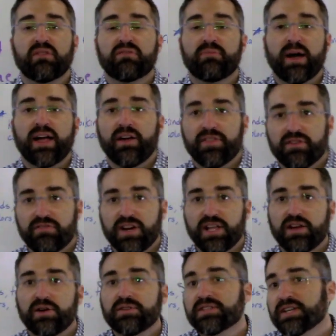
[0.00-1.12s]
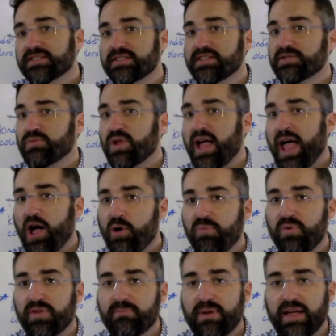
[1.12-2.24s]
of my other videos because this will help
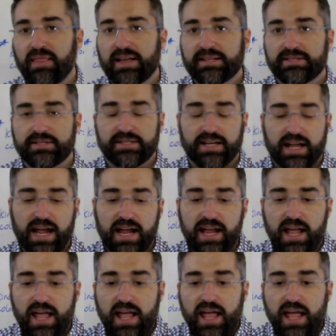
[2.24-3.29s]
with my lesson today,